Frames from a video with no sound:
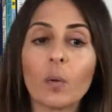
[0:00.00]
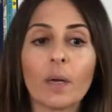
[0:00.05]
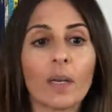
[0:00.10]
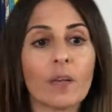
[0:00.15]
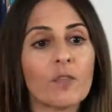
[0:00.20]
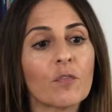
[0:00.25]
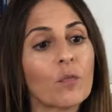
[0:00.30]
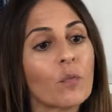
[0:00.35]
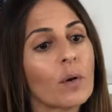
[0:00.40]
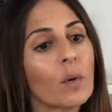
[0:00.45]
What
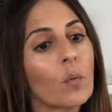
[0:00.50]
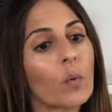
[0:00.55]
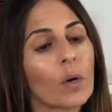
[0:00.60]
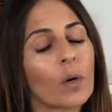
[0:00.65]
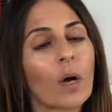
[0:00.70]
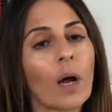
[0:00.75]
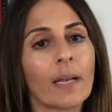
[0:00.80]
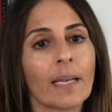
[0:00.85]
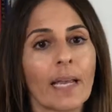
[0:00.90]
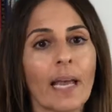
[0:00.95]
if we
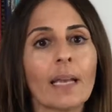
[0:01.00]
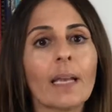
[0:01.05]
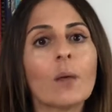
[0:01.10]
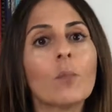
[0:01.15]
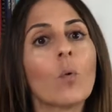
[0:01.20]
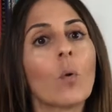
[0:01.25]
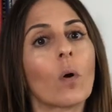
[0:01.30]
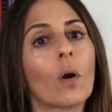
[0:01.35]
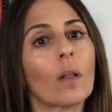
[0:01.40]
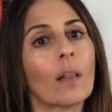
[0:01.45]
work on
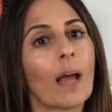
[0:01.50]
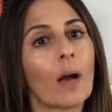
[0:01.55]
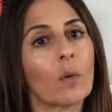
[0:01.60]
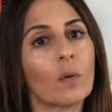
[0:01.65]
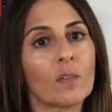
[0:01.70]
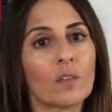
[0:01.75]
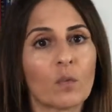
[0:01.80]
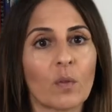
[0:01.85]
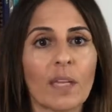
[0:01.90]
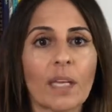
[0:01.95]
getting more
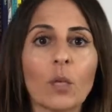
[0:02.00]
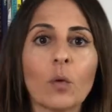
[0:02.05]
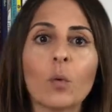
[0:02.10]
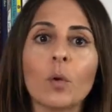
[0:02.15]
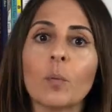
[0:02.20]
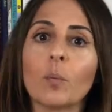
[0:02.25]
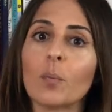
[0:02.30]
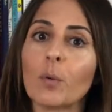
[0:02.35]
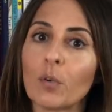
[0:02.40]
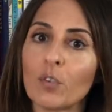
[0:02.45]
allowance so that you
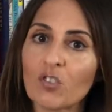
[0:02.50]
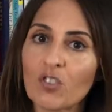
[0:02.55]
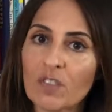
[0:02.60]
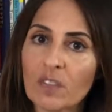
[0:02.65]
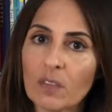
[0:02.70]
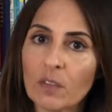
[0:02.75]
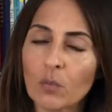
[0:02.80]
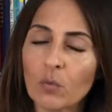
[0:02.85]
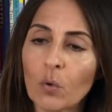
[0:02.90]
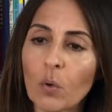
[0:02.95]
can
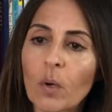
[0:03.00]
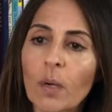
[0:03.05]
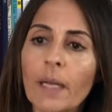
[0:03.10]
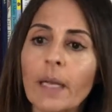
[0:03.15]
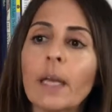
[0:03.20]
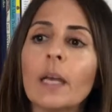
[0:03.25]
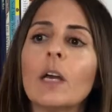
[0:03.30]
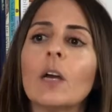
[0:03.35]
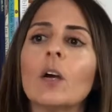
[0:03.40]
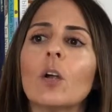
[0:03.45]
purchase the
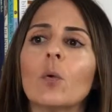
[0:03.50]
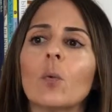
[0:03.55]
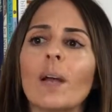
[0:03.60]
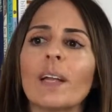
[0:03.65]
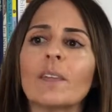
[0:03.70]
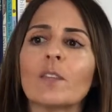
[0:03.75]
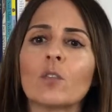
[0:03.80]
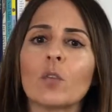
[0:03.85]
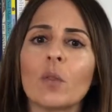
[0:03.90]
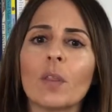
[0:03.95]
toy,
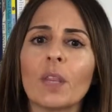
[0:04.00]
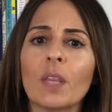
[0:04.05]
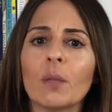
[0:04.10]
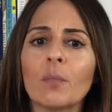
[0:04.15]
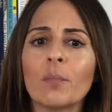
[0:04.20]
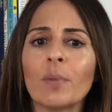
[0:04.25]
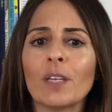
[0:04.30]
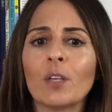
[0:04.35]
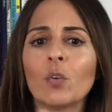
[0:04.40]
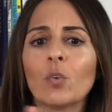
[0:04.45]
right? So,
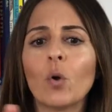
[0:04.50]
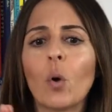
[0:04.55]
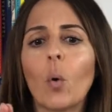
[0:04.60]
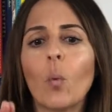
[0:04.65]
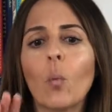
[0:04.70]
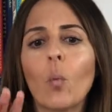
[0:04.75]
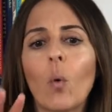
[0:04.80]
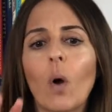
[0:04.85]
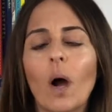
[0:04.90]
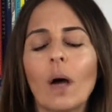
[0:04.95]
but you
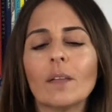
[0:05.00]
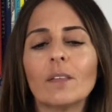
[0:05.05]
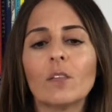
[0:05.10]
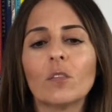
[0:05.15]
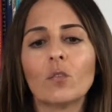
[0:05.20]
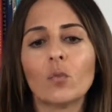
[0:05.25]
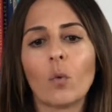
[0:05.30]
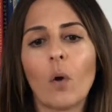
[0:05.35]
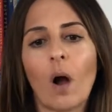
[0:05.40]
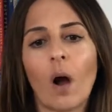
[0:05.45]
don't
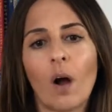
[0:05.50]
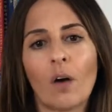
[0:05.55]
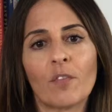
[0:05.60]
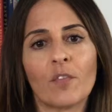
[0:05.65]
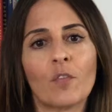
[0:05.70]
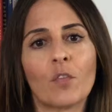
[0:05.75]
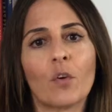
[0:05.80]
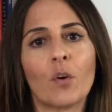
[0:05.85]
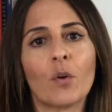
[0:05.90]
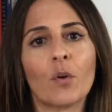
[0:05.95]
want to
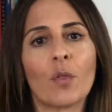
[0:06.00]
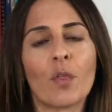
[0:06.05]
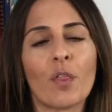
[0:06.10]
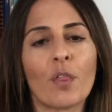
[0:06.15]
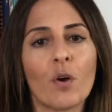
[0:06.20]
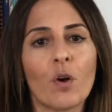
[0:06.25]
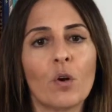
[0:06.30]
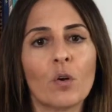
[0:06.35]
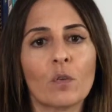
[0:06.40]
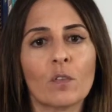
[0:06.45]
offer
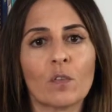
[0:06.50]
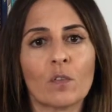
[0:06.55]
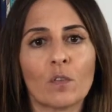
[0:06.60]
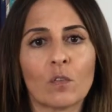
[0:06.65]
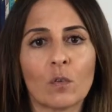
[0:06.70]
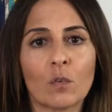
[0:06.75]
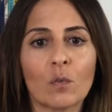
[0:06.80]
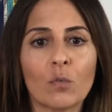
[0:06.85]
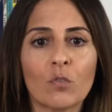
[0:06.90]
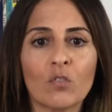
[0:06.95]
those
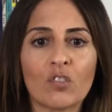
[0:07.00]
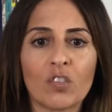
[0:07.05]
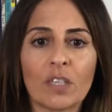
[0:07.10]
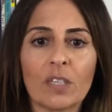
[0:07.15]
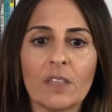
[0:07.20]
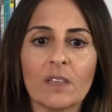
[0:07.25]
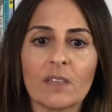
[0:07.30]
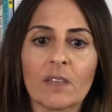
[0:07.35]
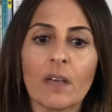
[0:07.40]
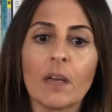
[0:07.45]

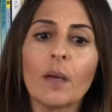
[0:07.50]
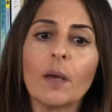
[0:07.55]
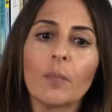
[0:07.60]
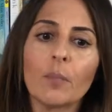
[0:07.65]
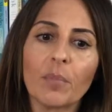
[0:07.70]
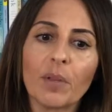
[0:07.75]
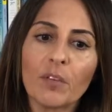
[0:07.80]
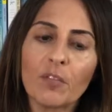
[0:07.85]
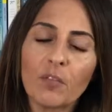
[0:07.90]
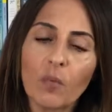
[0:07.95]
solutions
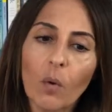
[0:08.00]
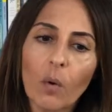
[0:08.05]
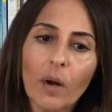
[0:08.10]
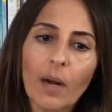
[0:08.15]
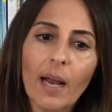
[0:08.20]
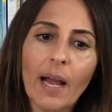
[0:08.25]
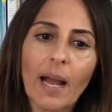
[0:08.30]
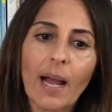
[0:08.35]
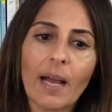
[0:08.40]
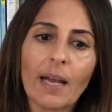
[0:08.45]

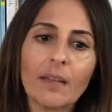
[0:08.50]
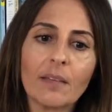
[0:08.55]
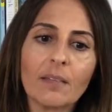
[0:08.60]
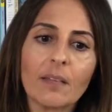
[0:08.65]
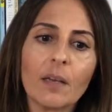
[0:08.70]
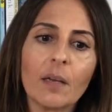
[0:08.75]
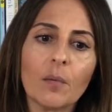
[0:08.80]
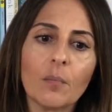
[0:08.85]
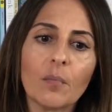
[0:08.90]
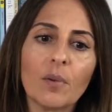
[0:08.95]
beforehand,
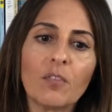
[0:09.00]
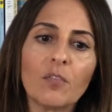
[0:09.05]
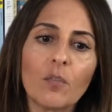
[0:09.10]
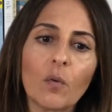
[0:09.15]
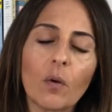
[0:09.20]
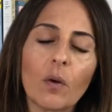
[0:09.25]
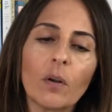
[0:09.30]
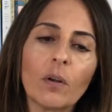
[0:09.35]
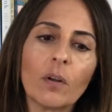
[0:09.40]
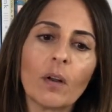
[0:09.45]

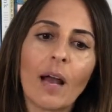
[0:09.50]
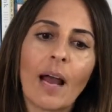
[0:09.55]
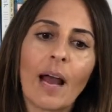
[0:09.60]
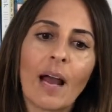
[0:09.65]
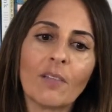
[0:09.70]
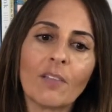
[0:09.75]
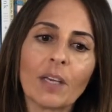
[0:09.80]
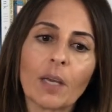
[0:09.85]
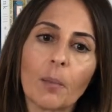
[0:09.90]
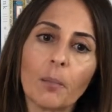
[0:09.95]
before
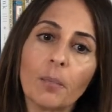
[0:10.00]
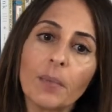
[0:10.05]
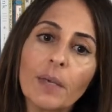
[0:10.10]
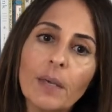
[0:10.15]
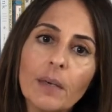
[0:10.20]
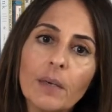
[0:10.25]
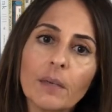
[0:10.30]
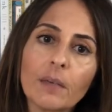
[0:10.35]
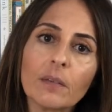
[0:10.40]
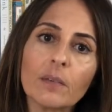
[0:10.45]
having
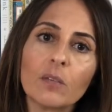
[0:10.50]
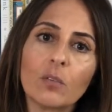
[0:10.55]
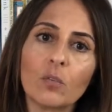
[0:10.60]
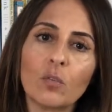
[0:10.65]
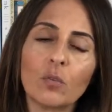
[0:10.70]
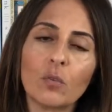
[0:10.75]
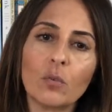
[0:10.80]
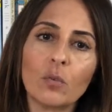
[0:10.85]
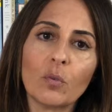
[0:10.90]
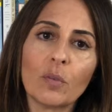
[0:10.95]
appealed
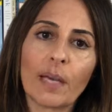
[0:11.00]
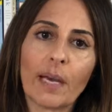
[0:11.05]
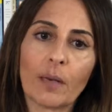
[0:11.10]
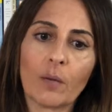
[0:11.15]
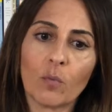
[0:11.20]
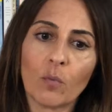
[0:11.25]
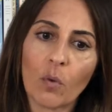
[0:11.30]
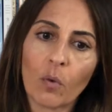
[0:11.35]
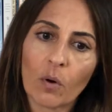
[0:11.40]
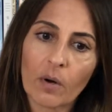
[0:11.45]
to
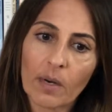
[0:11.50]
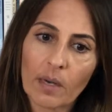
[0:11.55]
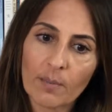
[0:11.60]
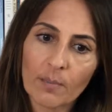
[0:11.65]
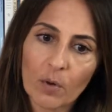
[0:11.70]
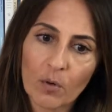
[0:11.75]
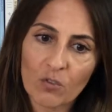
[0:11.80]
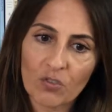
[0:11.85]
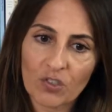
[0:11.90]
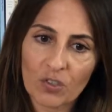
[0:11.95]
that more
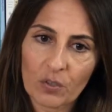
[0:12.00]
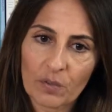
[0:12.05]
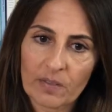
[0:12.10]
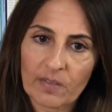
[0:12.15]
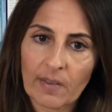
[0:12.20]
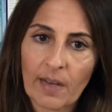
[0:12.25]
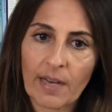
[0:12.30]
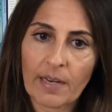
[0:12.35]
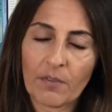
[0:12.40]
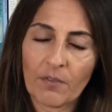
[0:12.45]
emotional
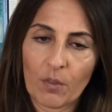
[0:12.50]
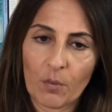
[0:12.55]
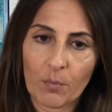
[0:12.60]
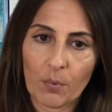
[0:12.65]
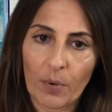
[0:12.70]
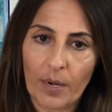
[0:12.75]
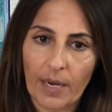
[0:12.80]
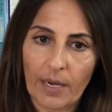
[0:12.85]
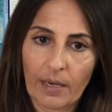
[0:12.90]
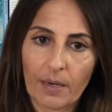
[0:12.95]
side of the
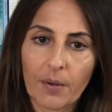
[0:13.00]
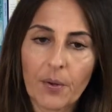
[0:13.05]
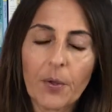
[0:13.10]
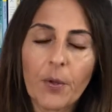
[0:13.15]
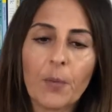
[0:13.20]
brain.